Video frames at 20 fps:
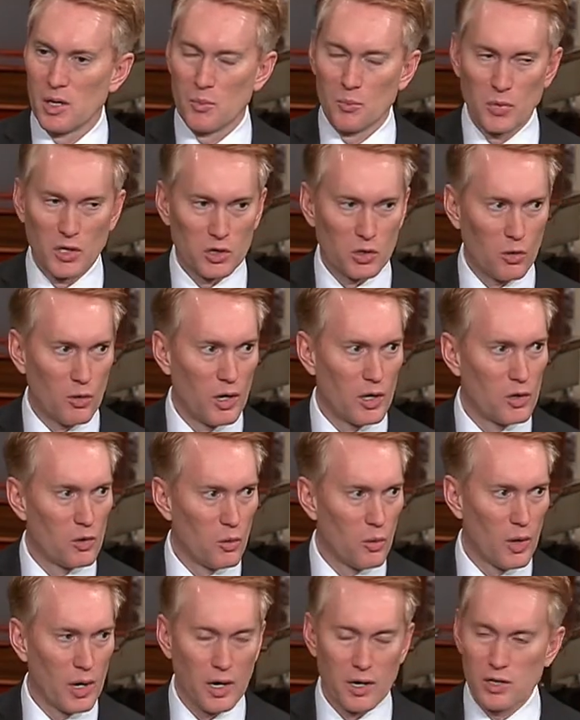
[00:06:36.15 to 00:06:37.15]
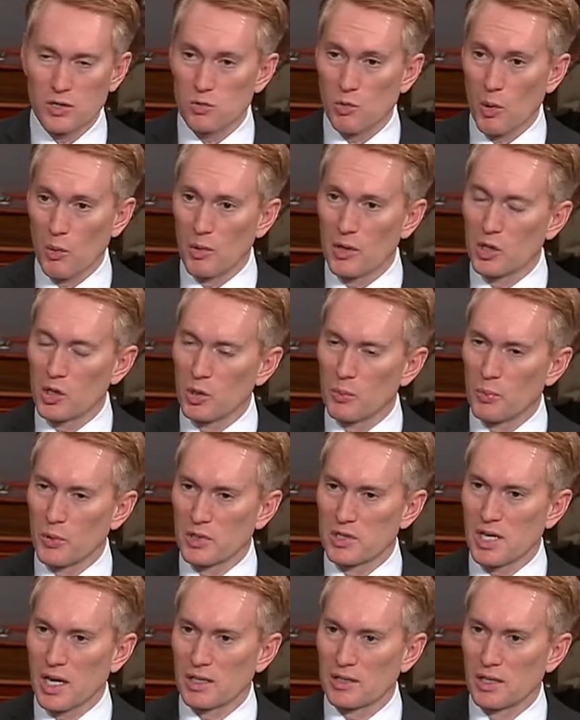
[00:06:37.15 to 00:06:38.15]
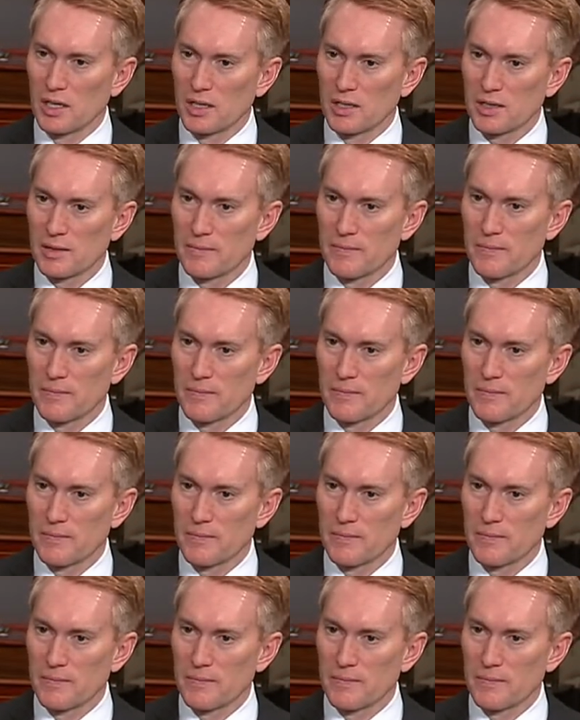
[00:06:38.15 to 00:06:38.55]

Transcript: But there are other areas where we could protect it.